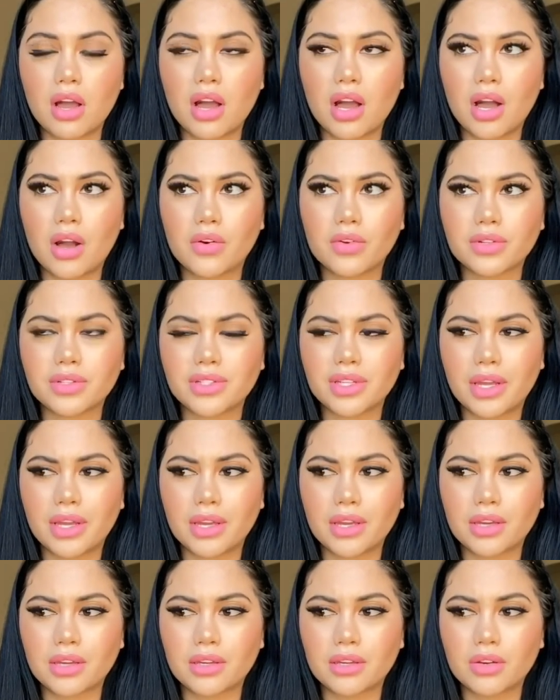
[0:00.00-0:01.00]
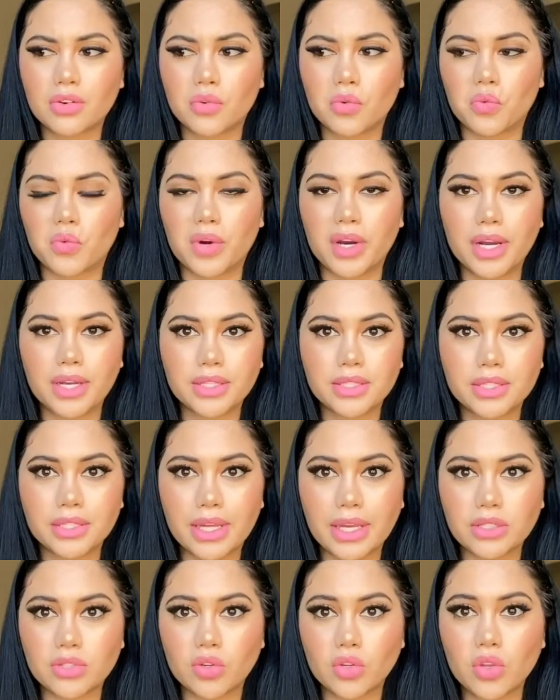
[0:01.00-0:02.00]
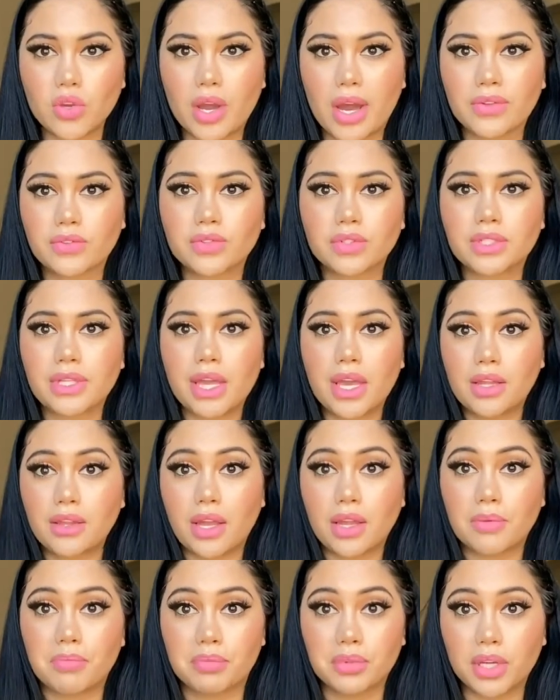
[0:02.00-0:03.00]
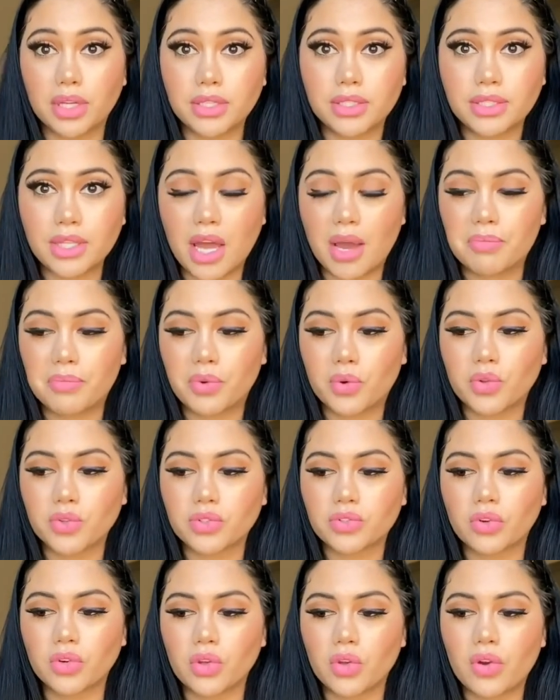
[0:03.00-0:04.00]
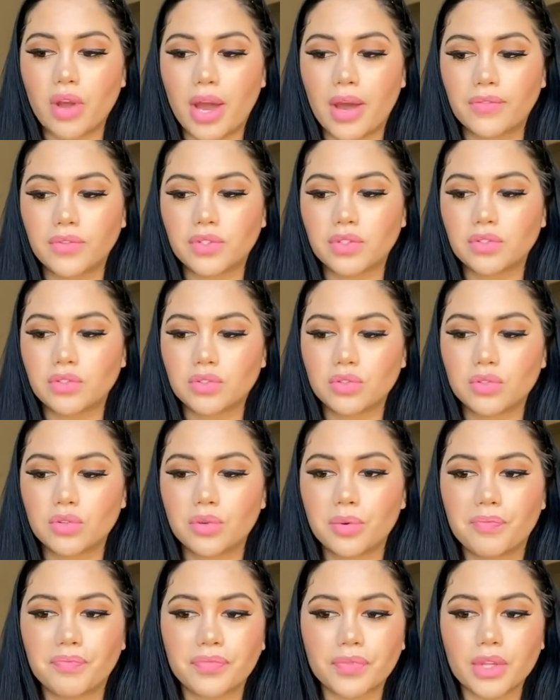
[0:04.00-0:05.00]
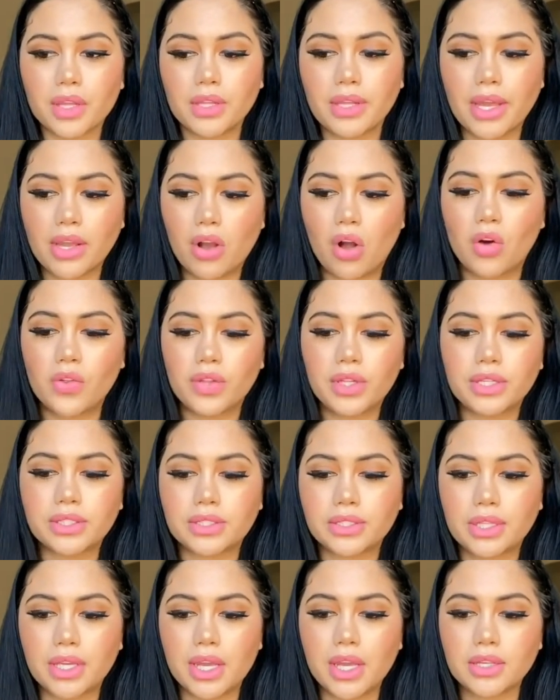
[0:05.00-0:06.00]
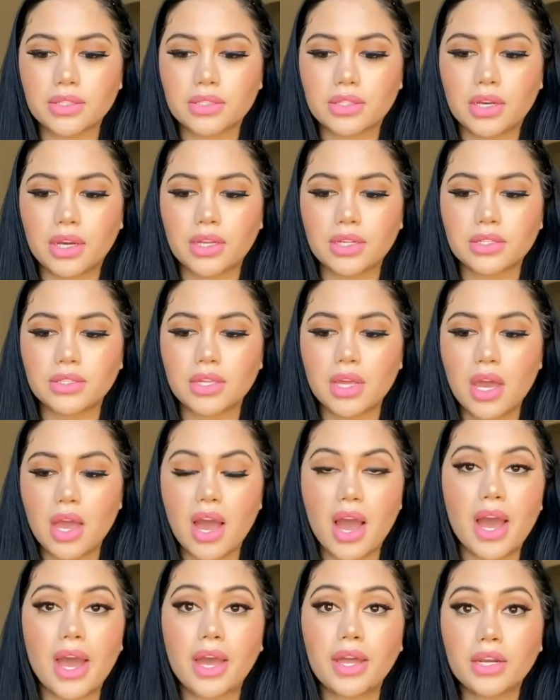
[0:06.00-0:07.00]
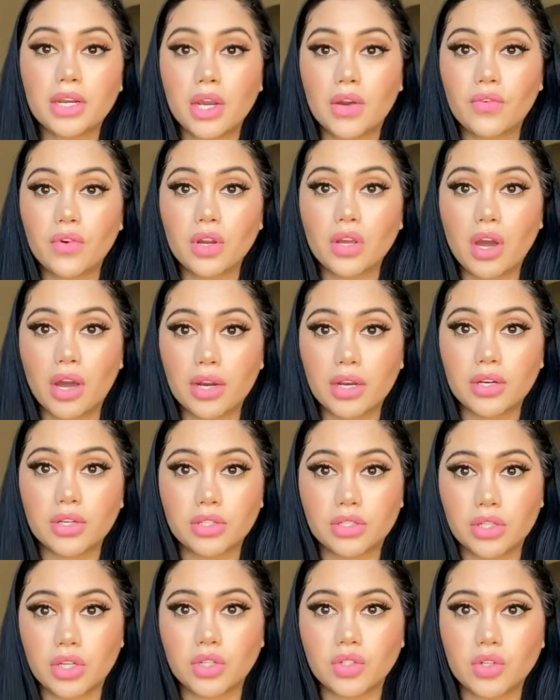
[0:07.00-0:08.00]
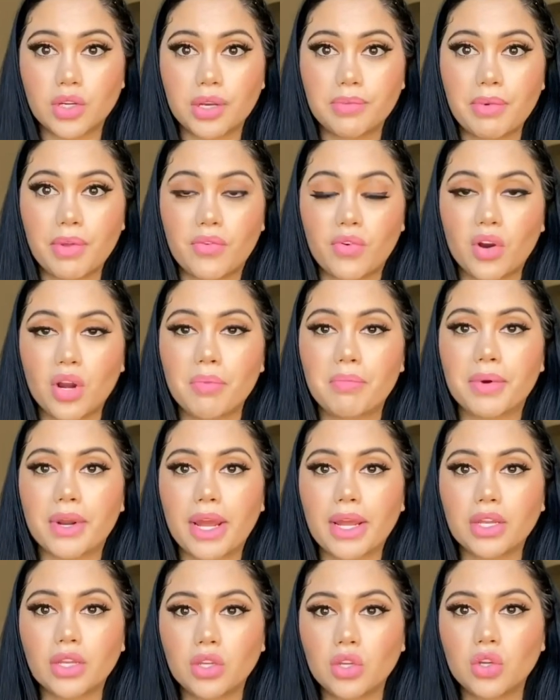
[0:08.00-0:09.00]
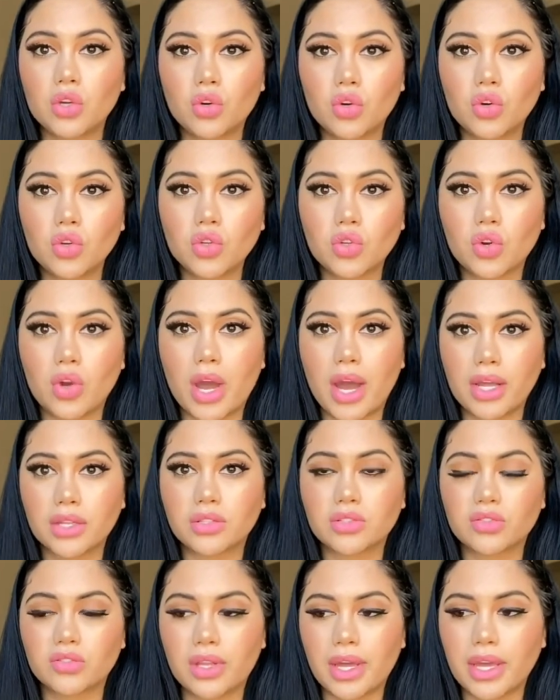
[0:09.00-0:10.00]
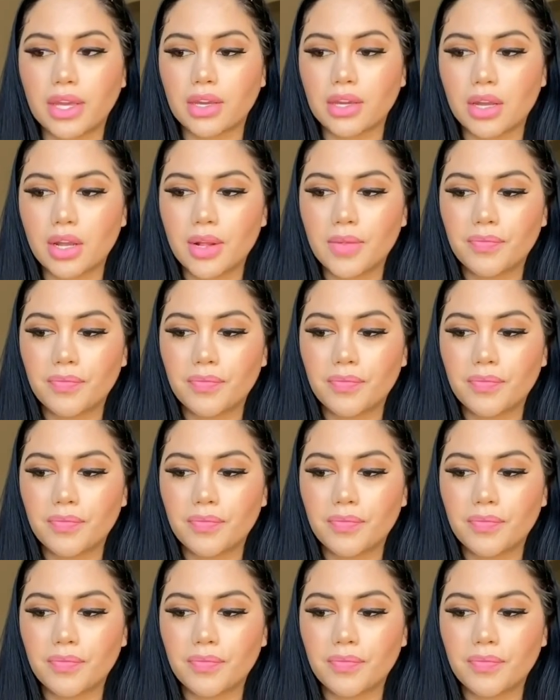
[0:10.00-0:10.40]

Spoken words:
I was like, what? Like, don't you have to take like blood samples? Don't you have to do like all these things? Because I had never gotten a surgery before, but I knew you had to like